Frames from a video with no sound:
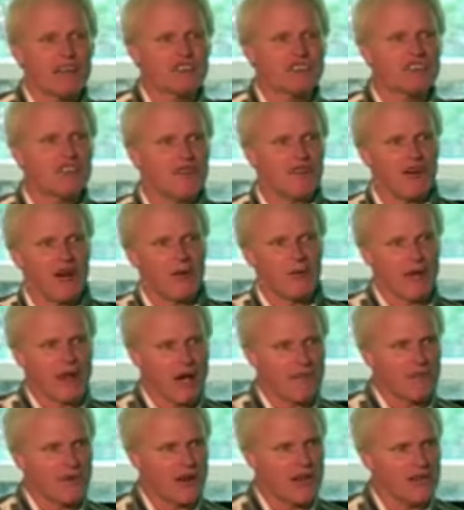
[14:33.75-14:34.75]
she felt when
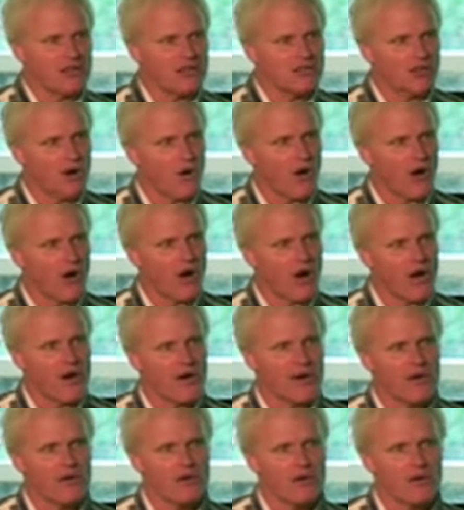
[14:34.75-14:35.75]
I prayed so hard.
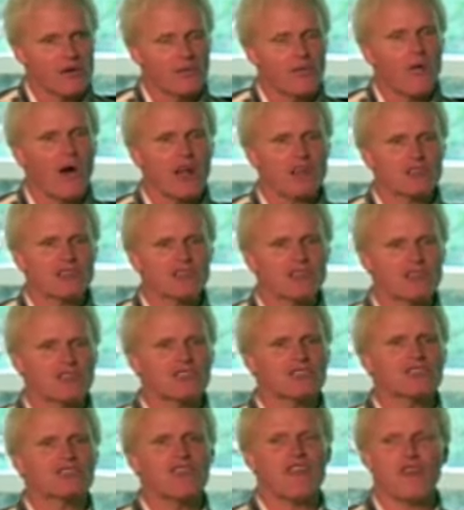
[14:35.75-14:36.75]
Watch this.
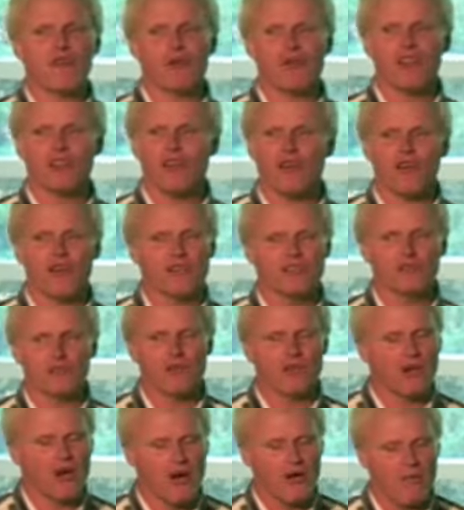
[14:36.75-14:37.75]
This is stuff we learn as
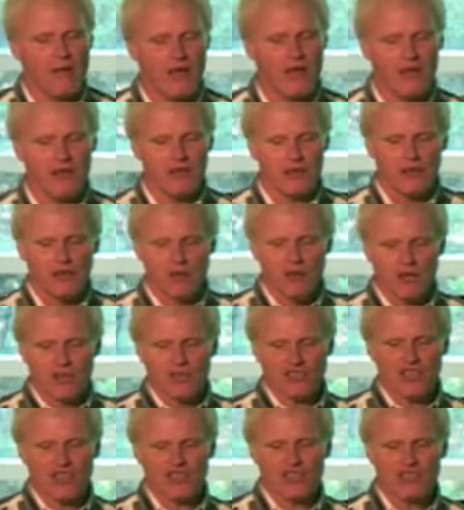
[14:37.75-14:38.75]
we go, man.
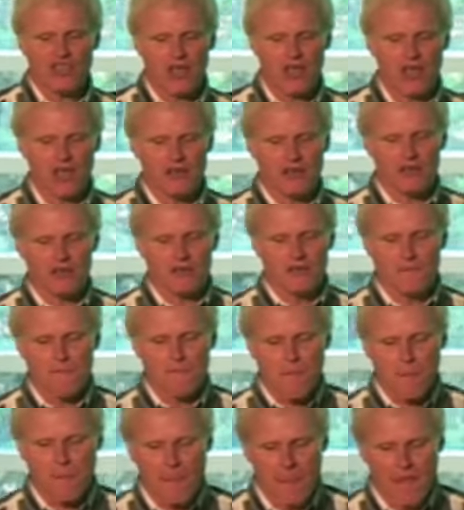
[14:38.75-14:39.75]
She said,
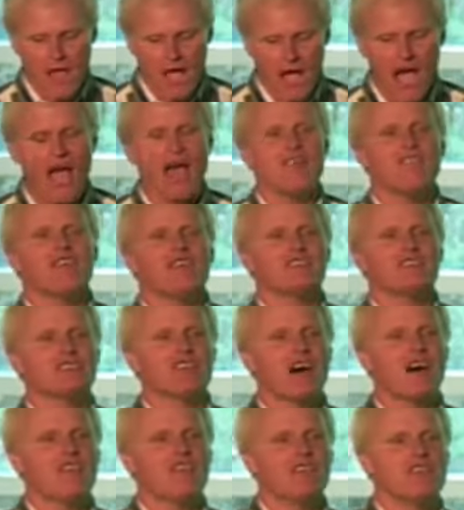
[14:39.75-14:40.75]
I have
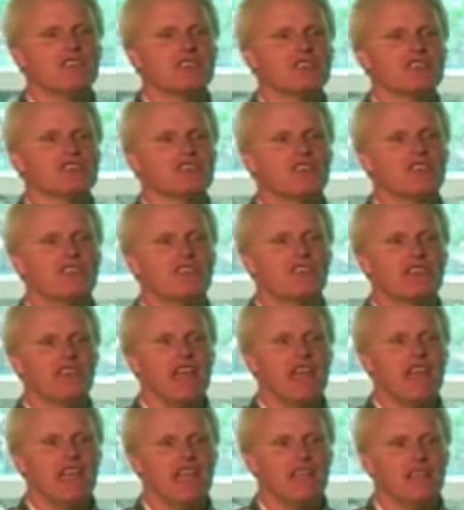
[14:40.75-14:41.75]
HIV. It's turned
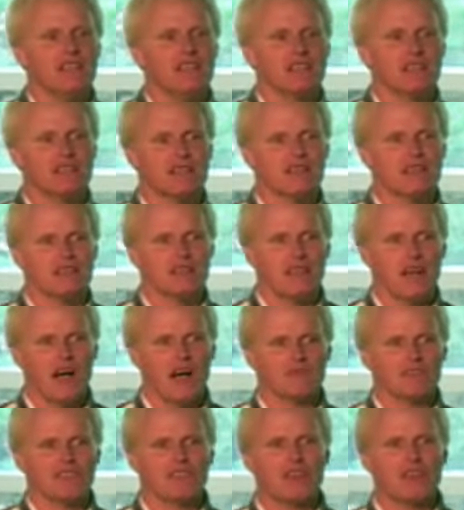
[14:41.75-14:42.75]
into AIDS.
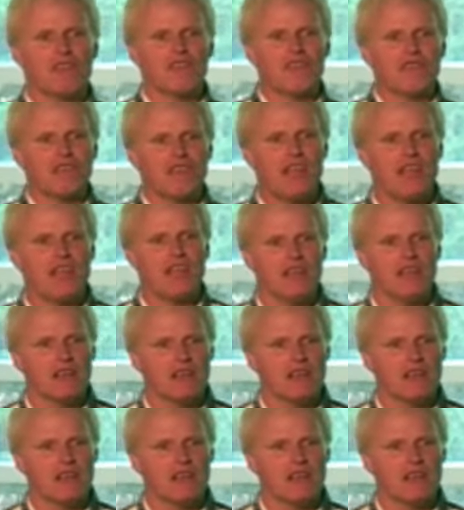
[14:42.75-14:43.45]
I'm so afraid